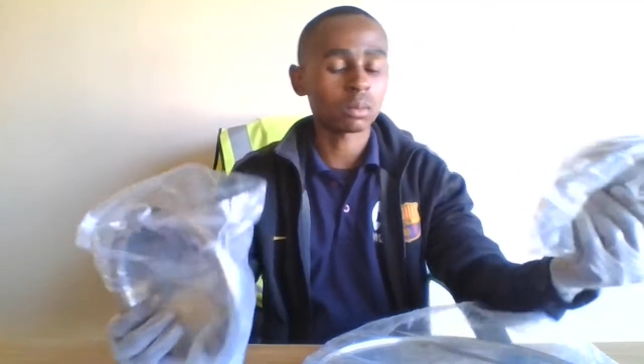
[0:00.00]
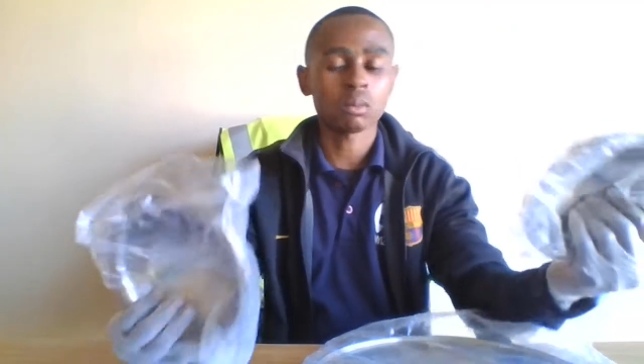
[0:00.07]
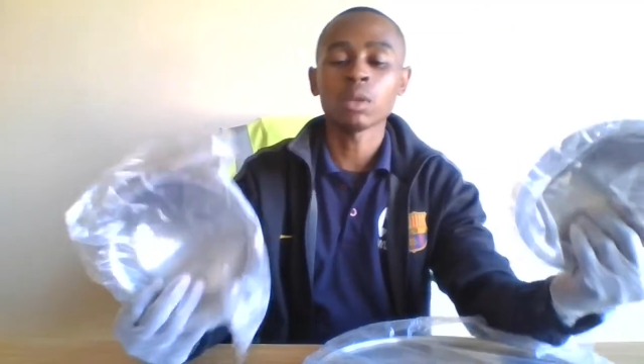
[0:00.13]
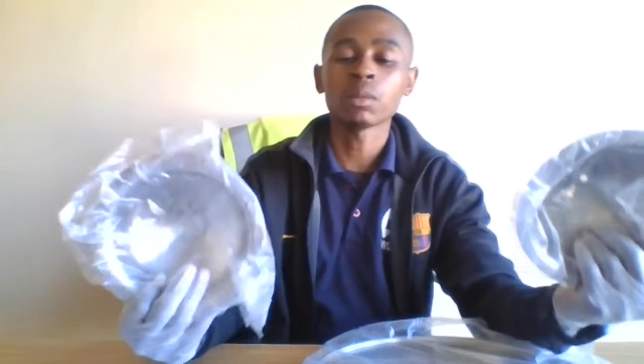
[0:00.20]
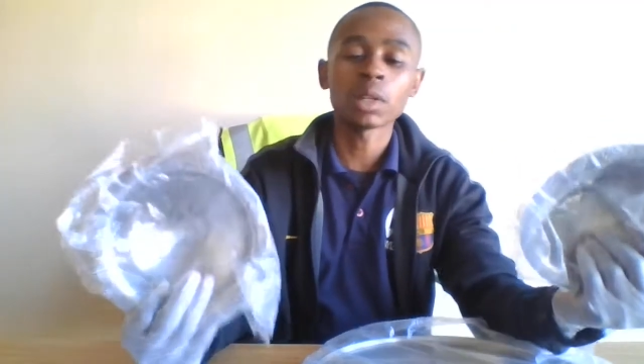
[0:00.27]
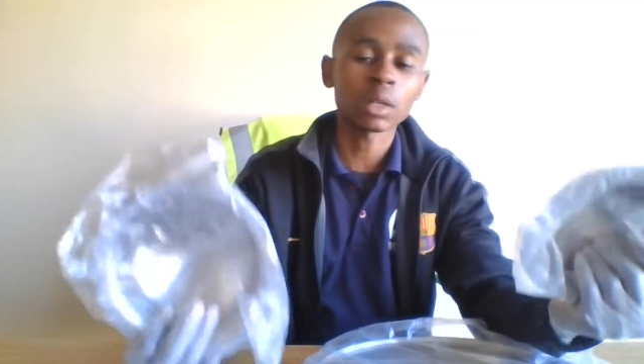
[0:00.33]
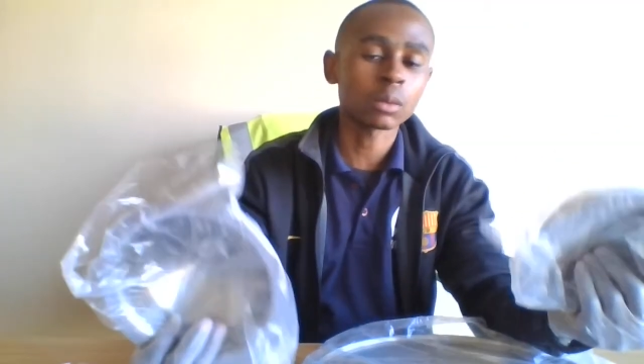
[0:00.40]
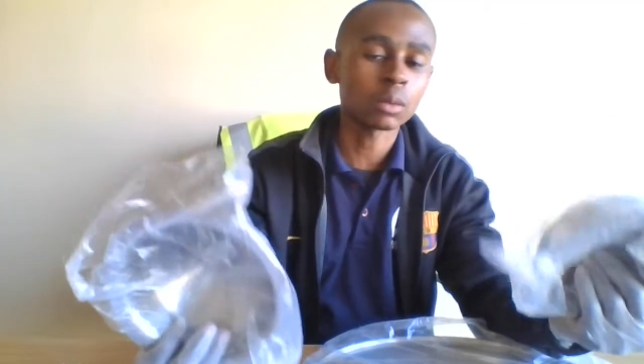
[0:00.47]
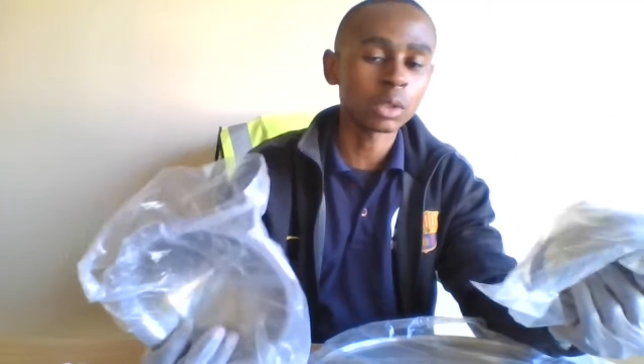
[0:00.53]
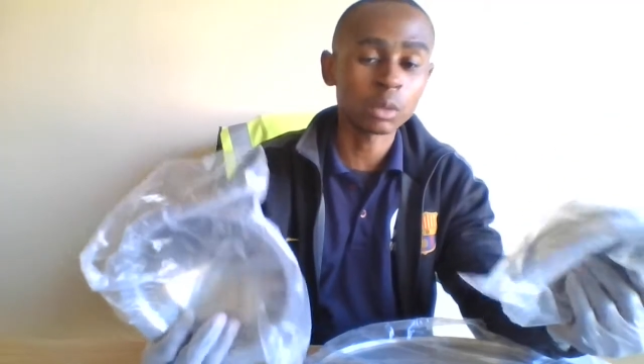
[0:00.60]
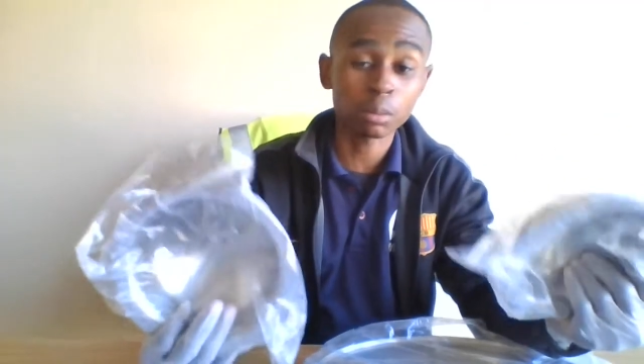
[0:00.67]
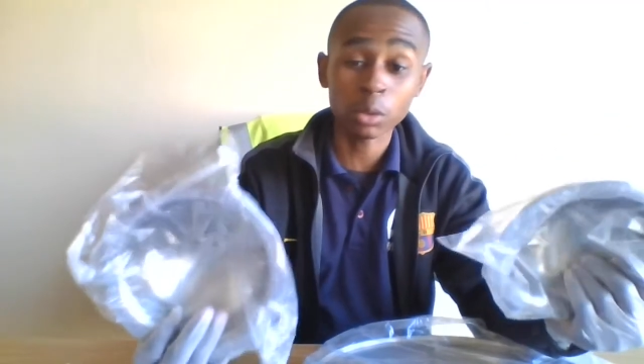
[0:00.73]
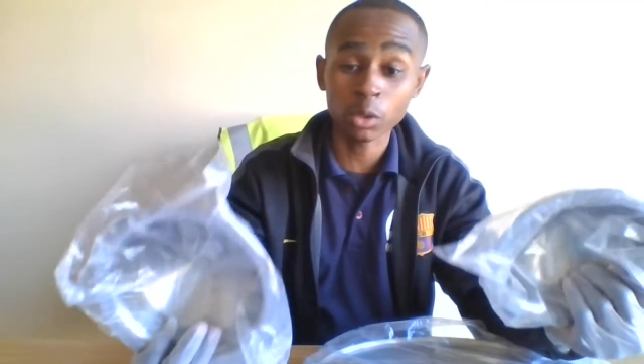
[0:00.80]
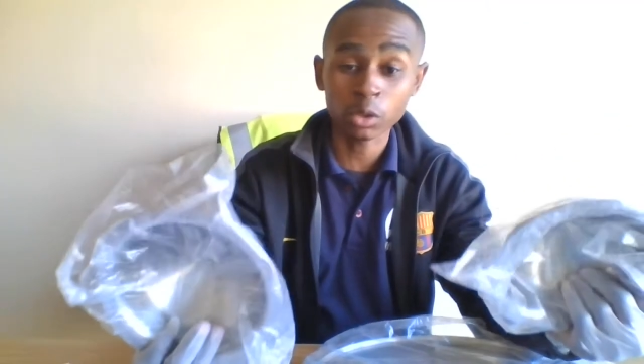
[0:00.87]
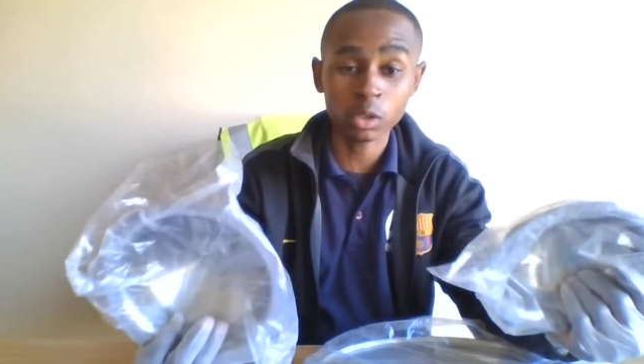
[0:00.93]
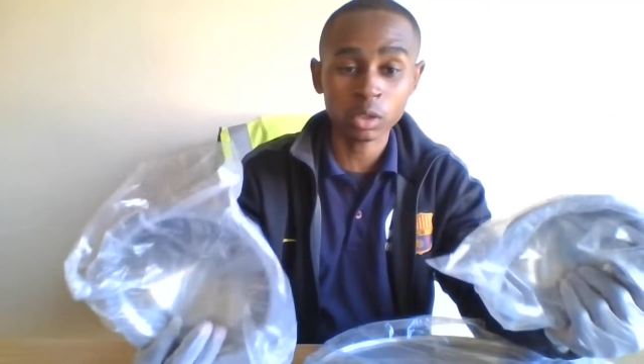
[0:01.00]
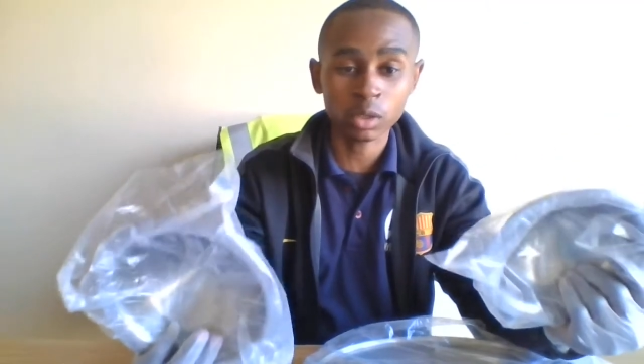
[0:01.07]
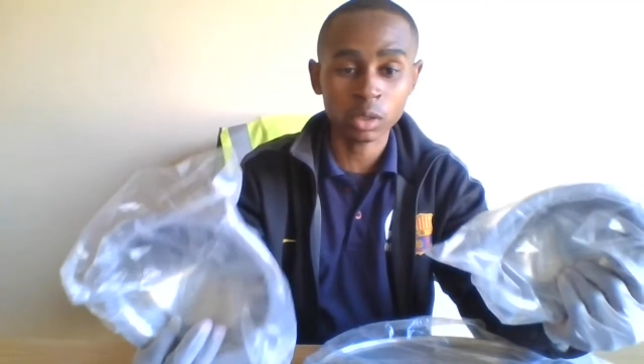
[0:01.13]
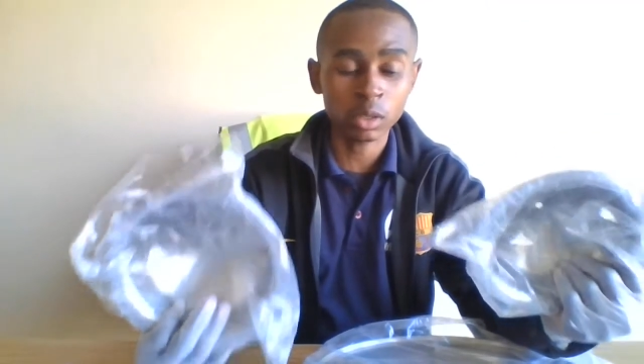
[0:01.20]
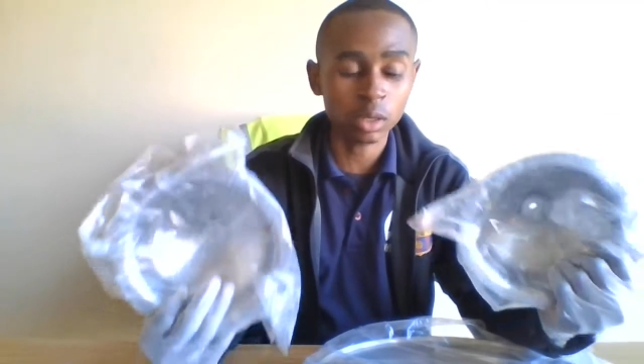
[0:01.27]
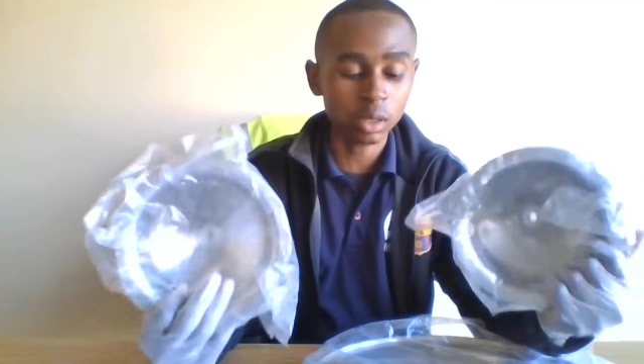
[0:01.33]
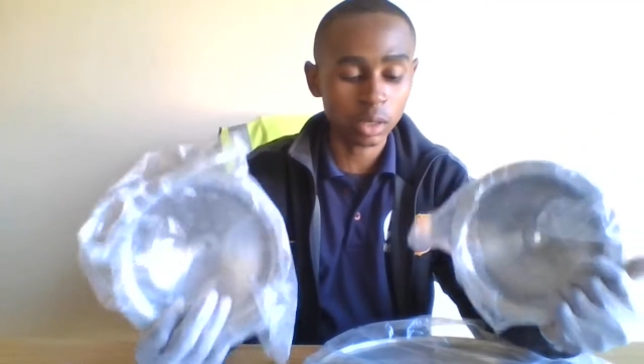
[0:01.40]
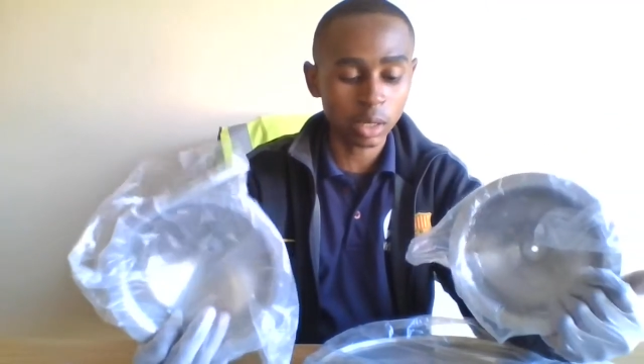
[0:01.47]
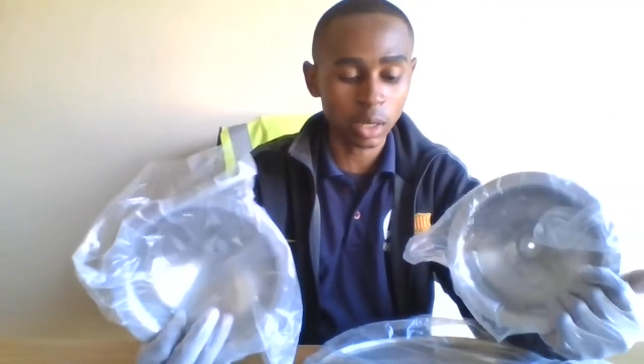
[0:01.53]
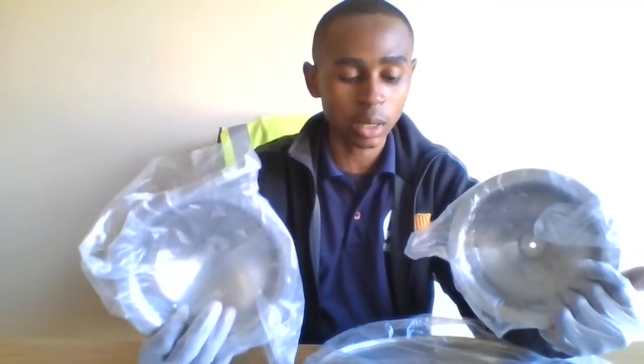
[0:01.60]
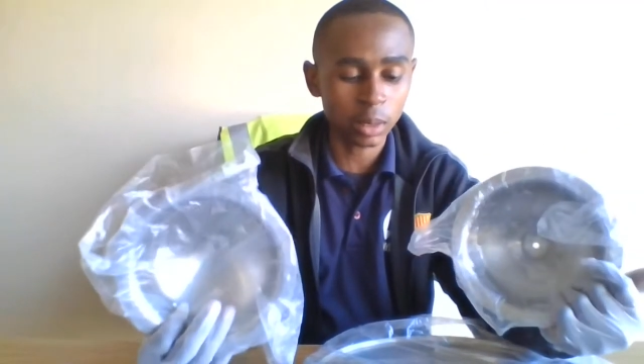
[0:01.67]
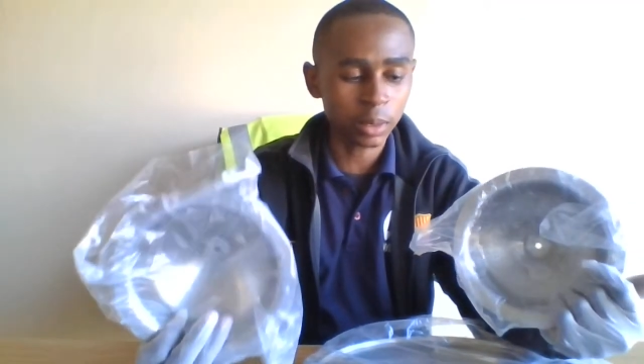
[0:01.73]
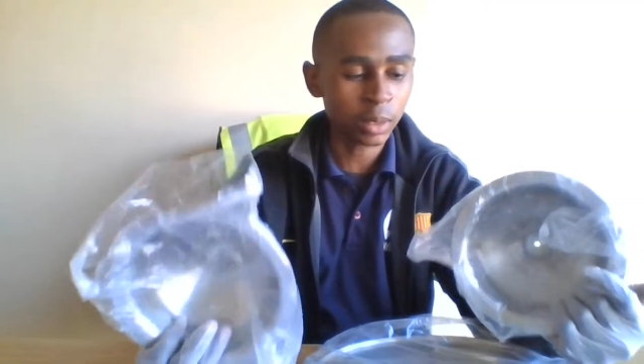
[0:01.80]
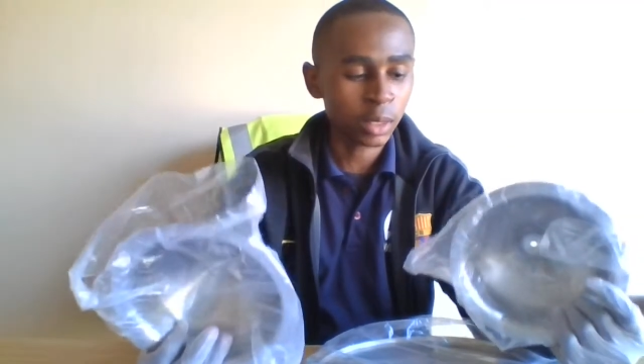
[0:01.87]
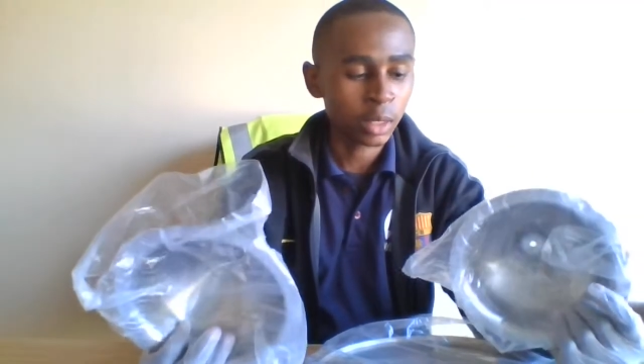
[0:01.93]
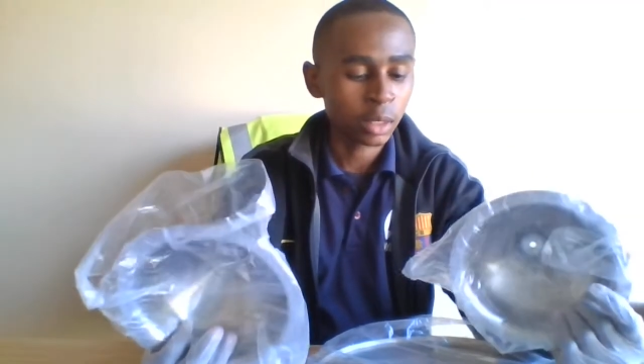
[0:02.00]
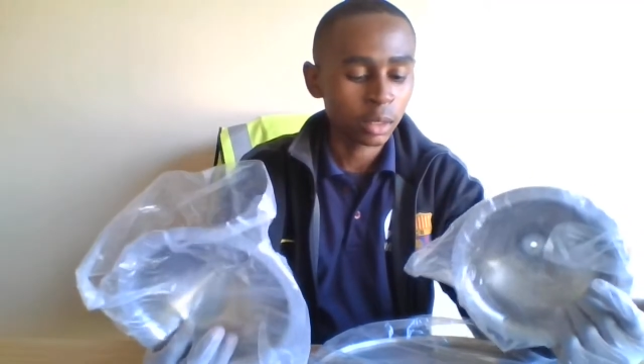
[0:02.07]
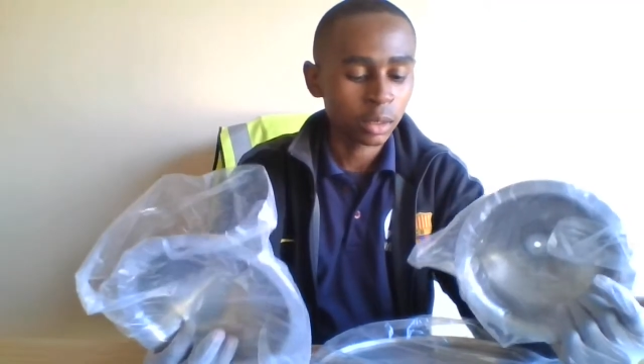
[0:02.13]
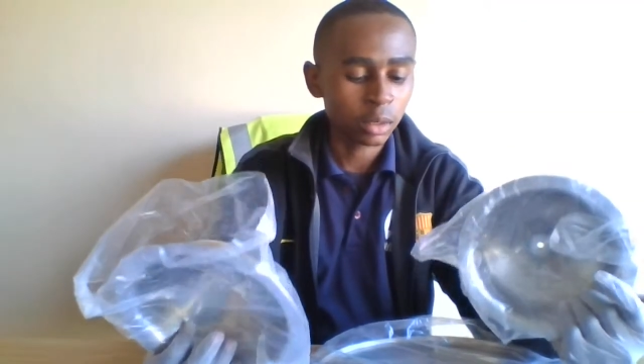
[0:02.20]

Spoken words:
maybe like when you purchase this guy,